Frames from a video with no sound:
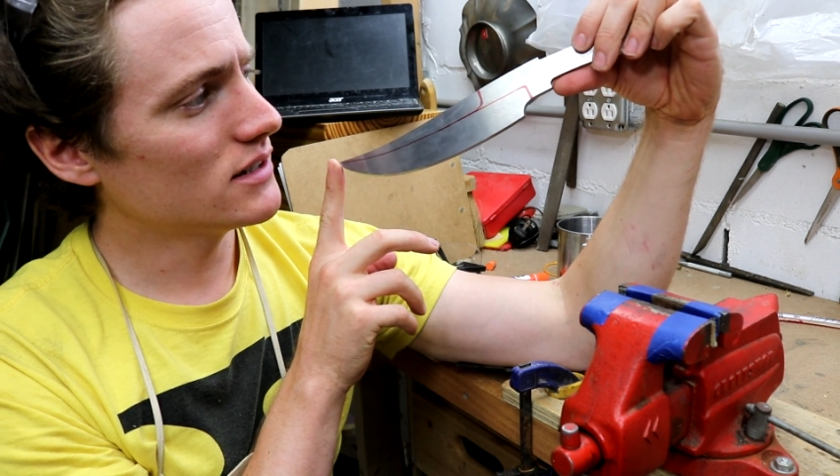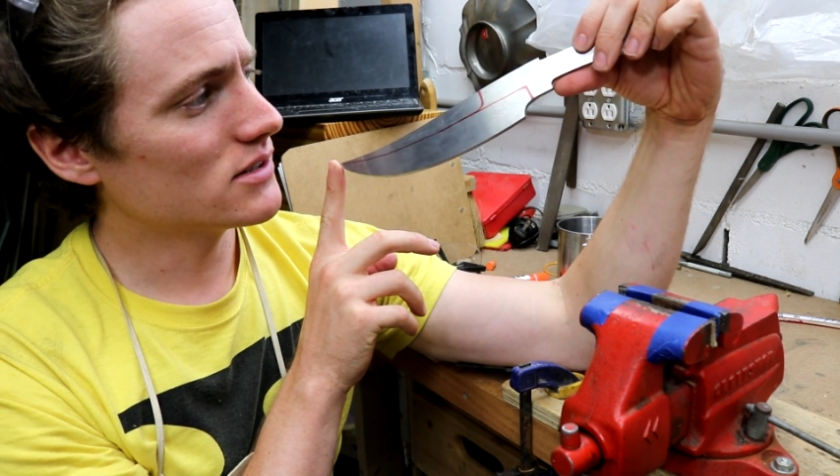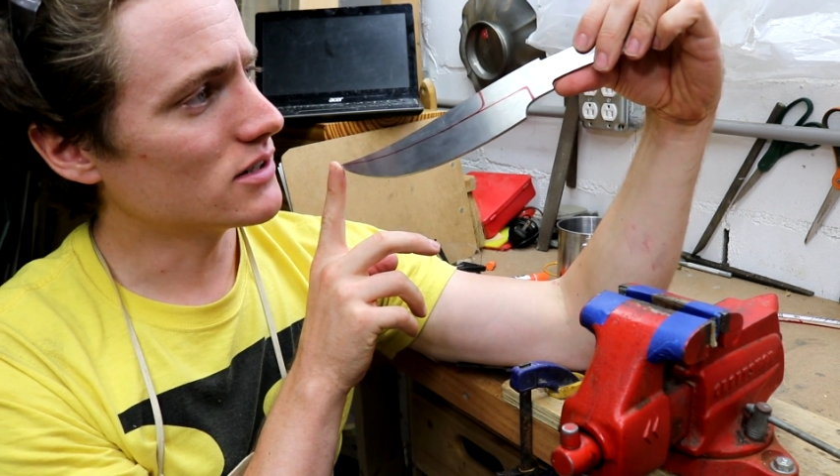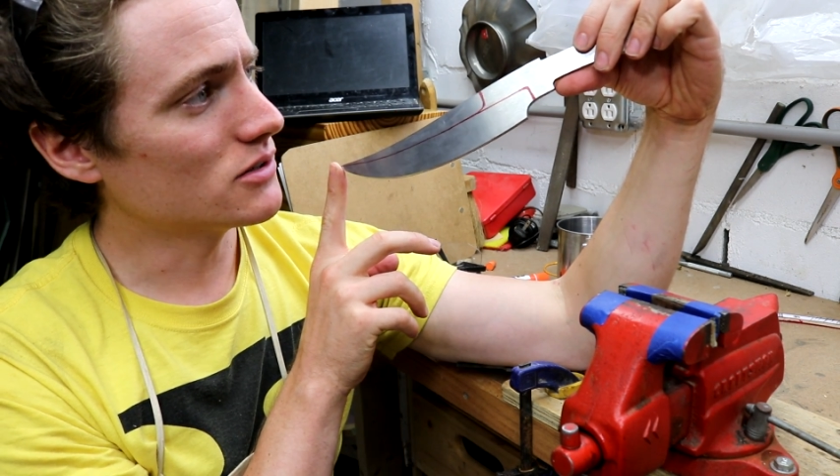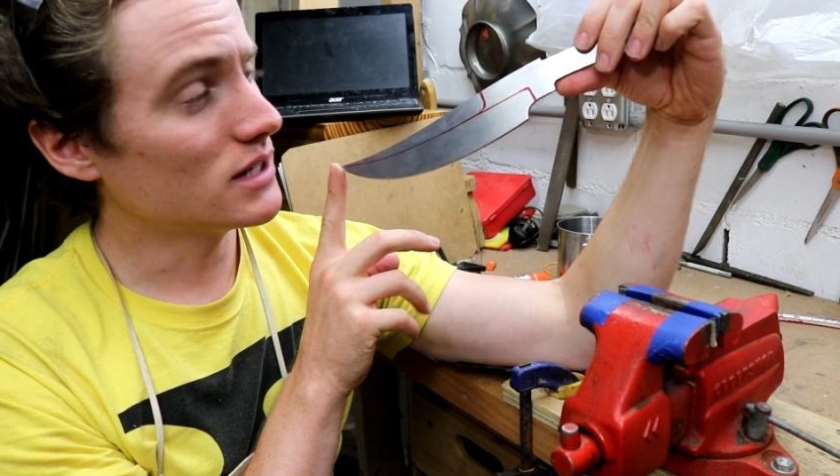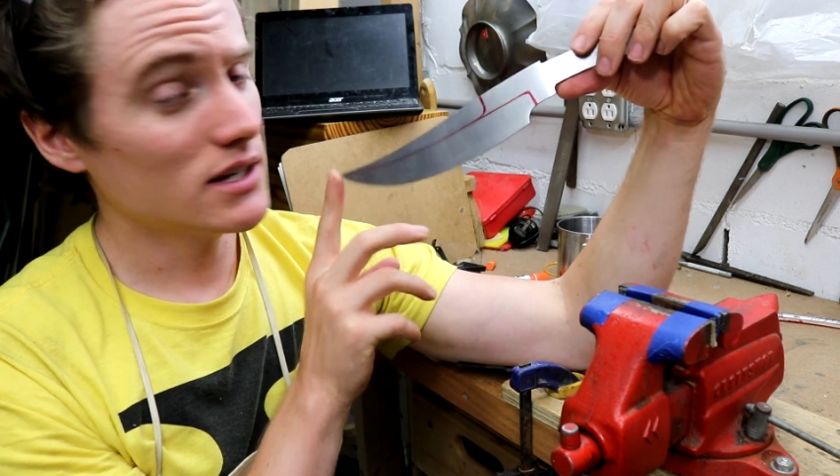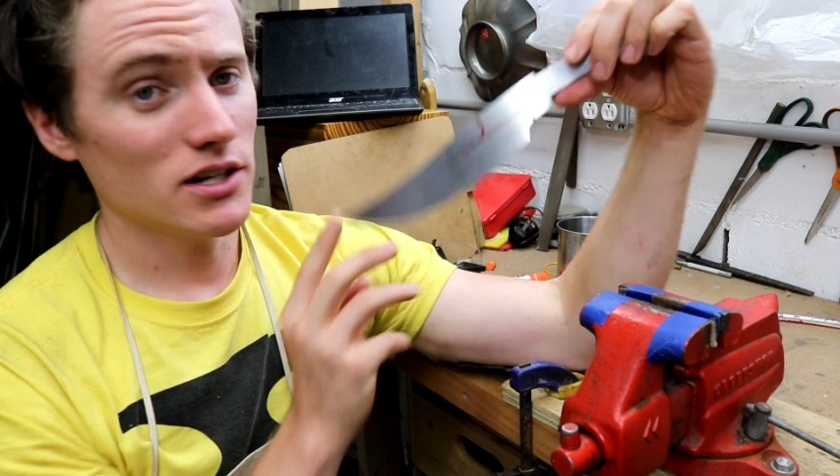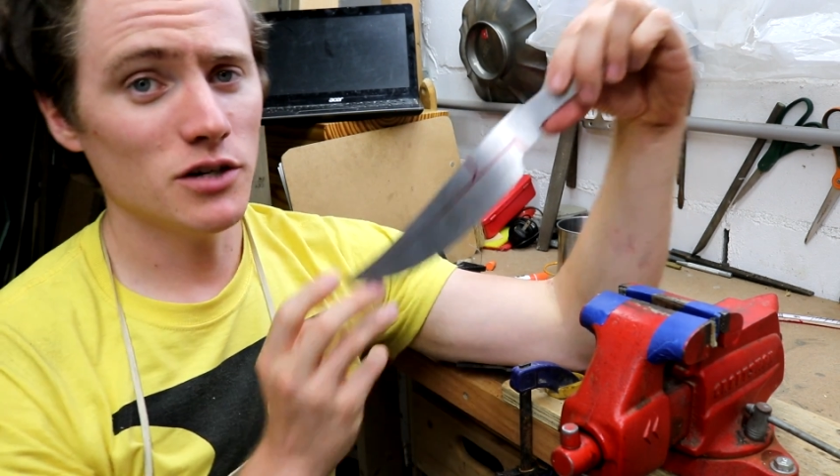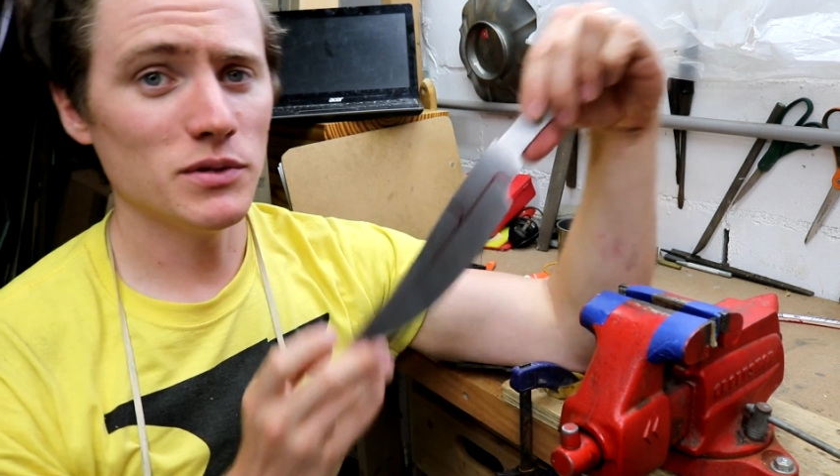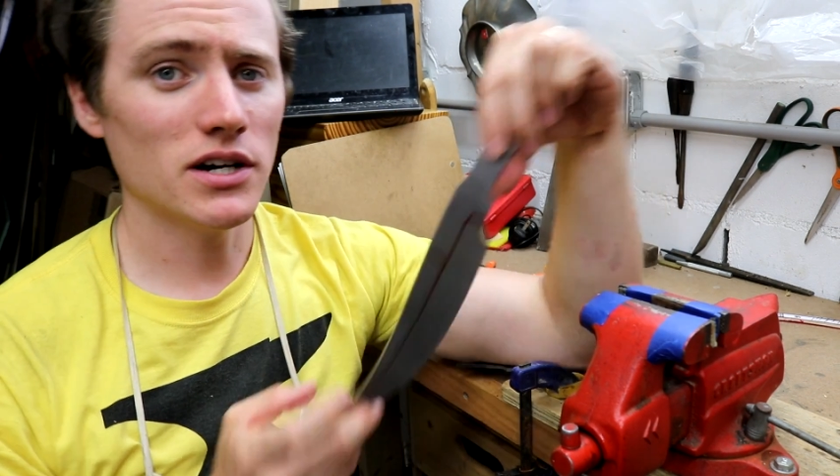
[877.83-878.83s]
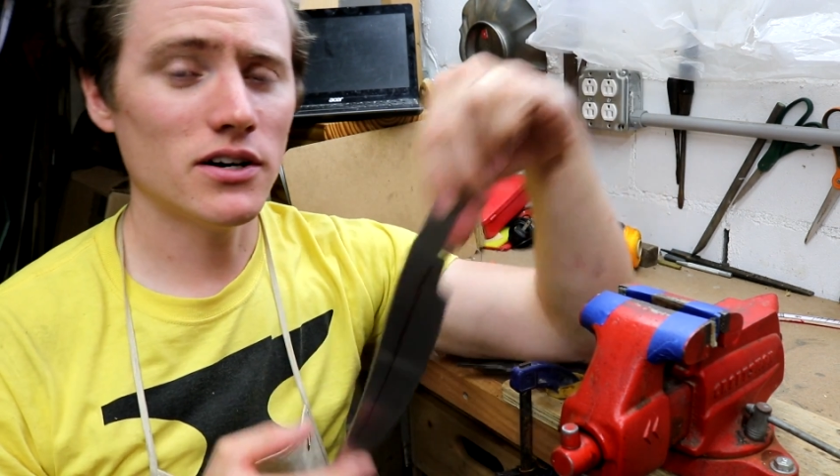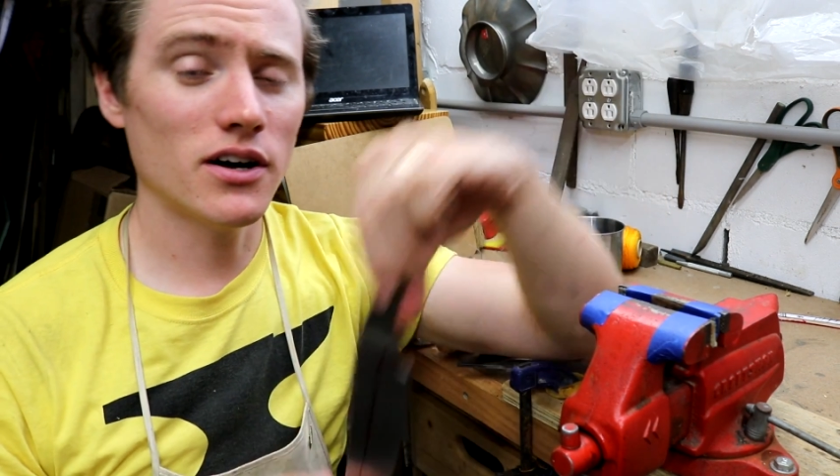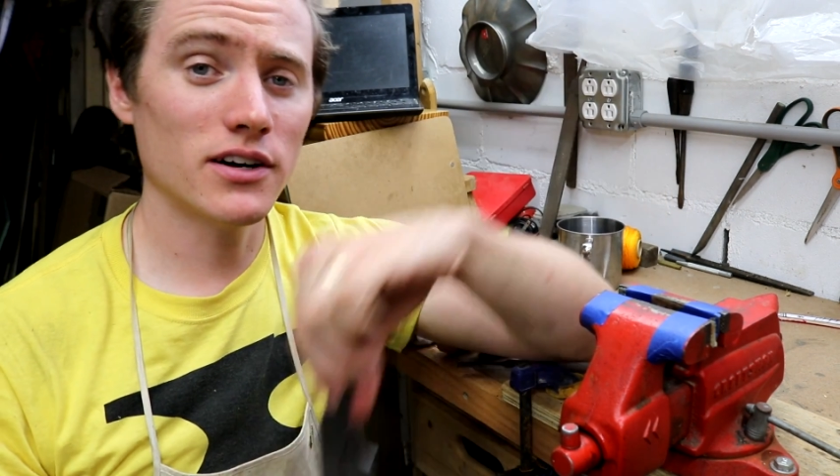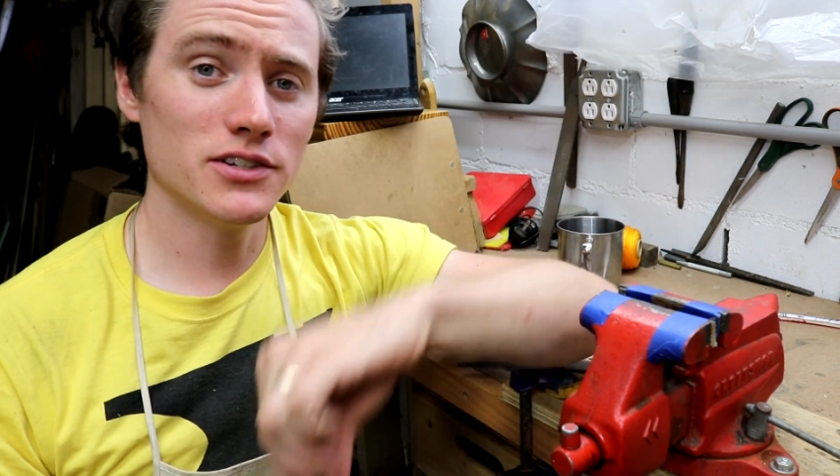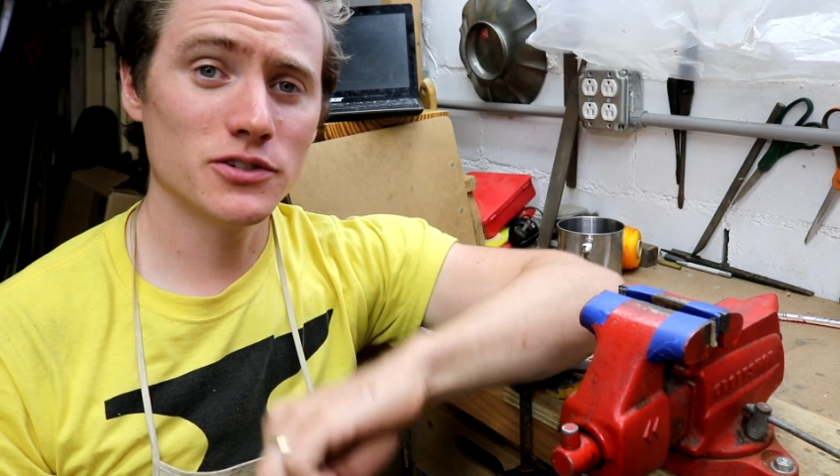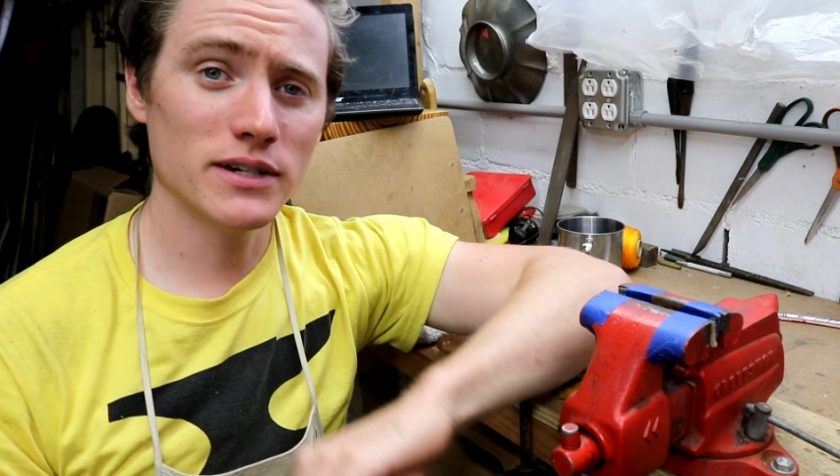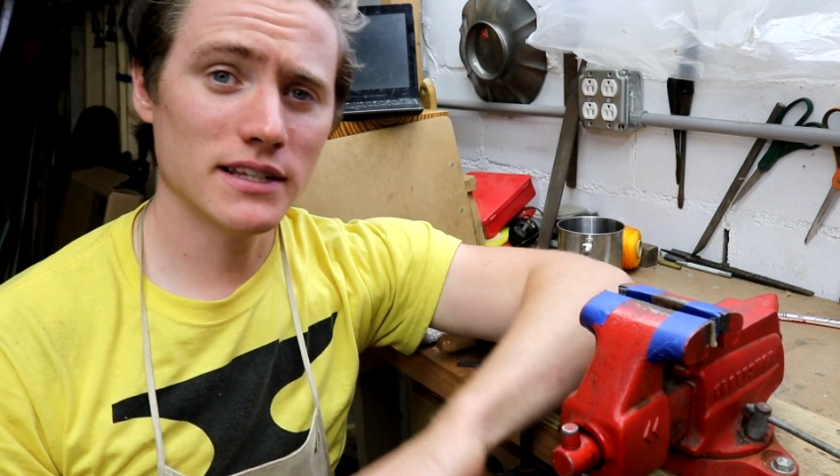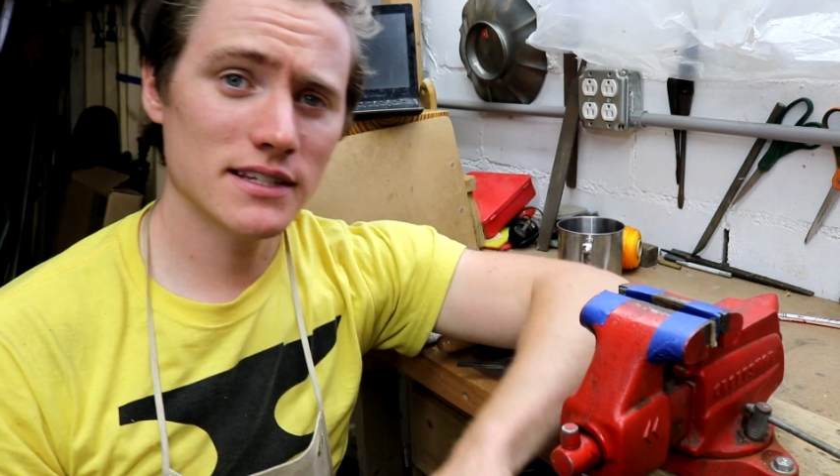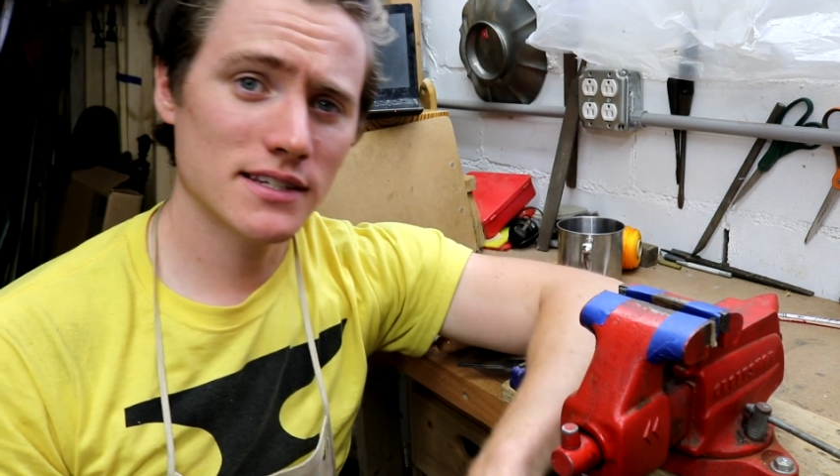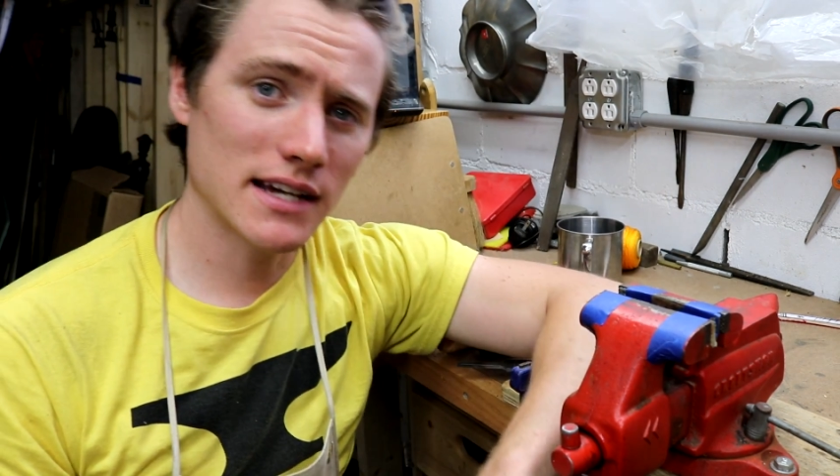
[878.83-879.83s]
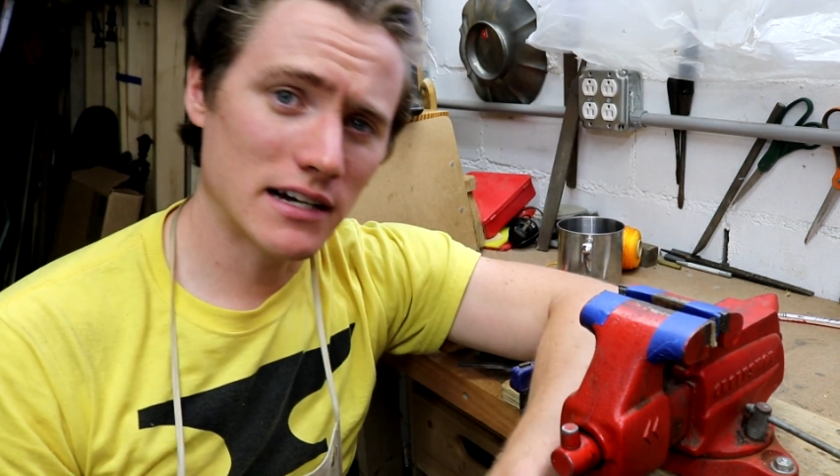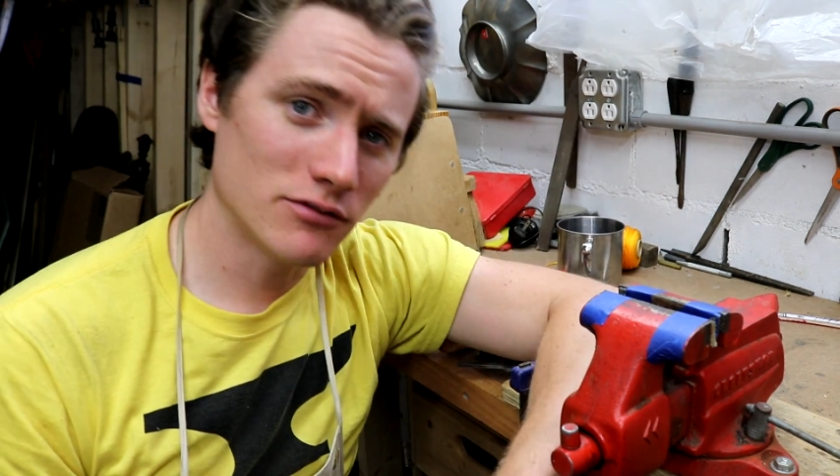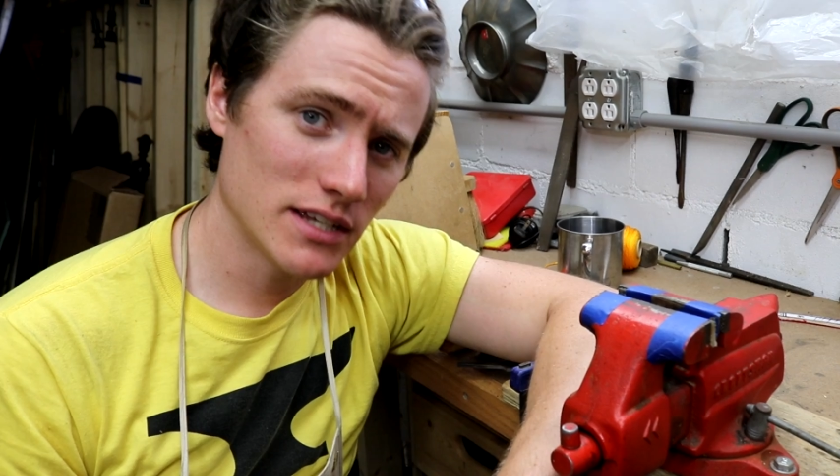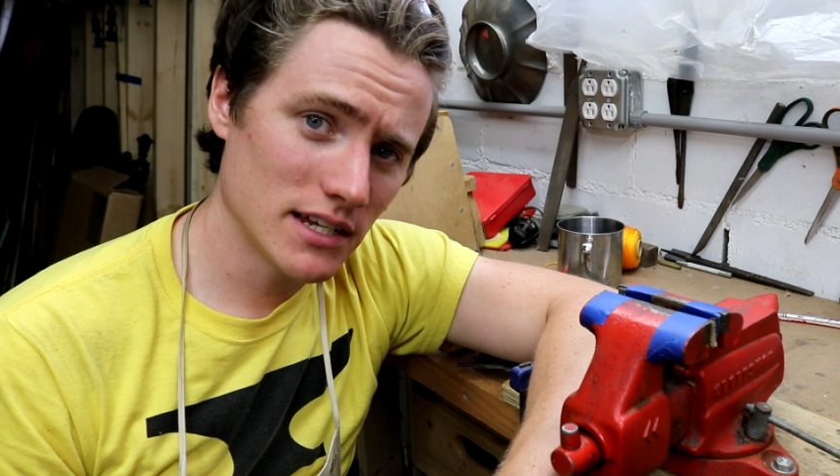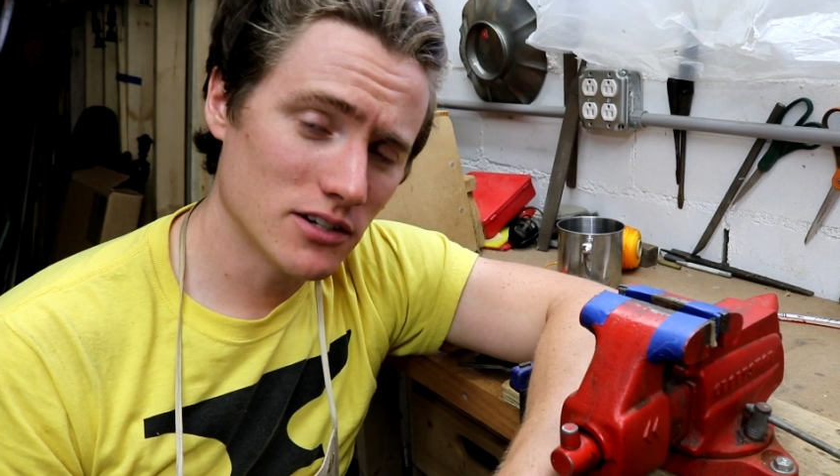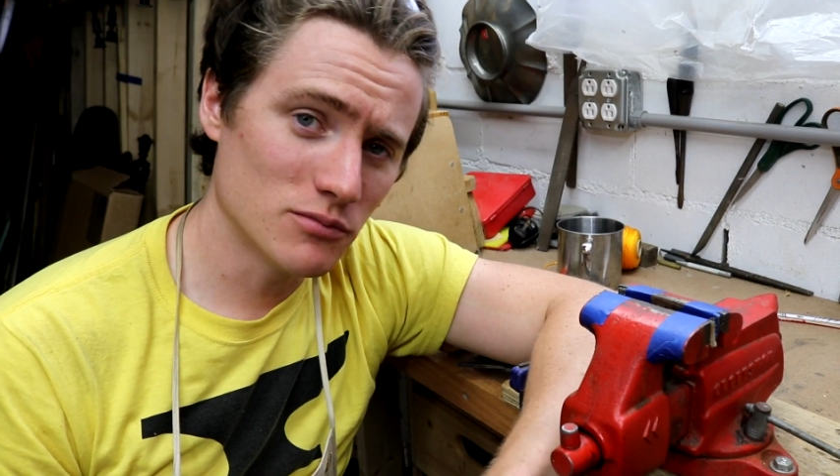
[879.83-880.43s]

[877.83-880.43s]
So hope y'all are enjoying this style of video,